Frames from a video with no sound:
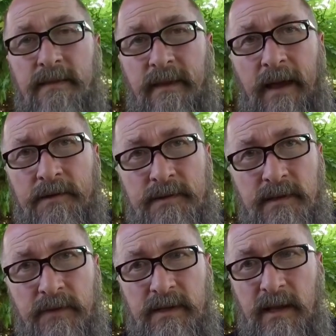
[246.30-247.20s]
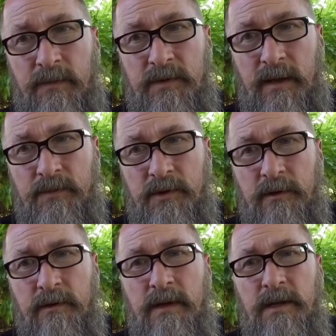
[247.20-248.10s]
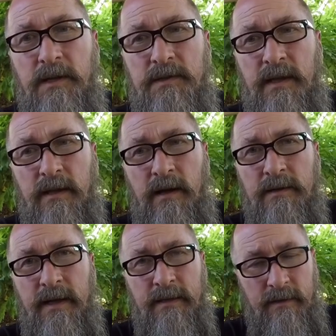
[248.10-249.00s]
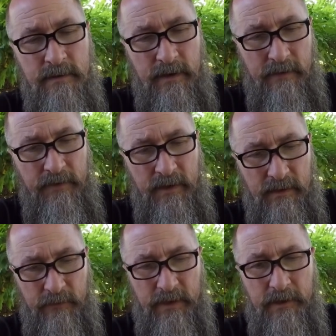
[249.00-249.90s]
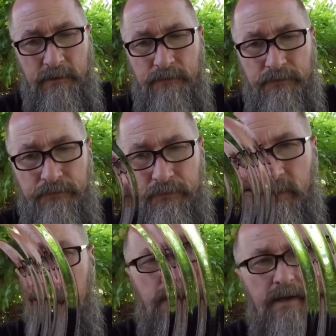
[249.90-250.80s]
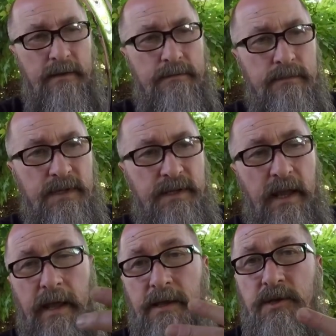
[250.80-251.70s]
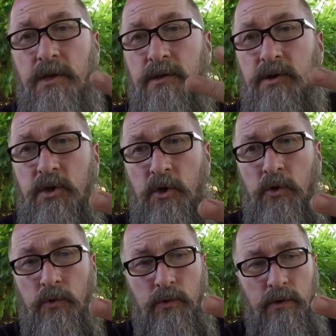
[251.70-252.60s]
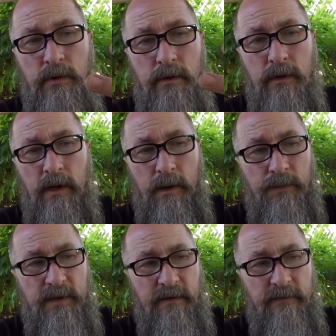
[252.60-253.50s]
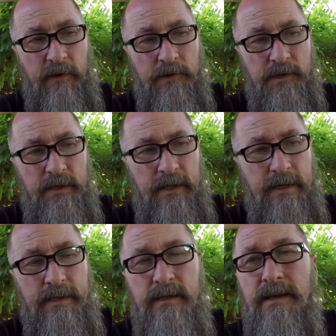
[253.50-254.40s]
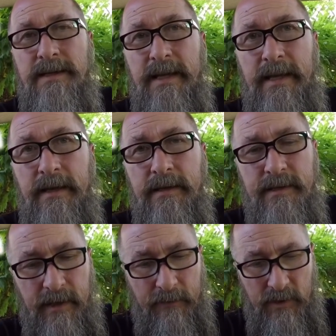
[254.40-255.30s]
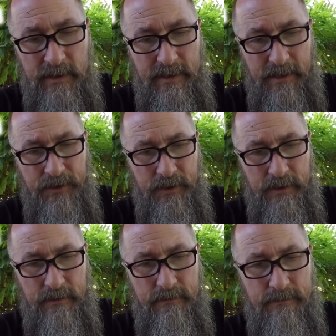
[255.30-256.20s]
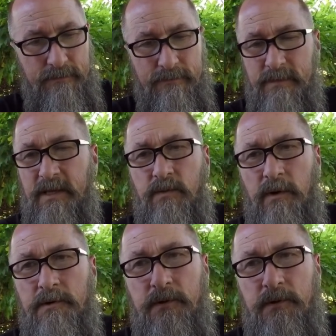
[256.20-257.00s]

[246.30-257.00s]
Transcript: thousands of examples, I'm sure. You see it all day long in everything that we do. All right. Stage 2 of subversion is destabilization. These words are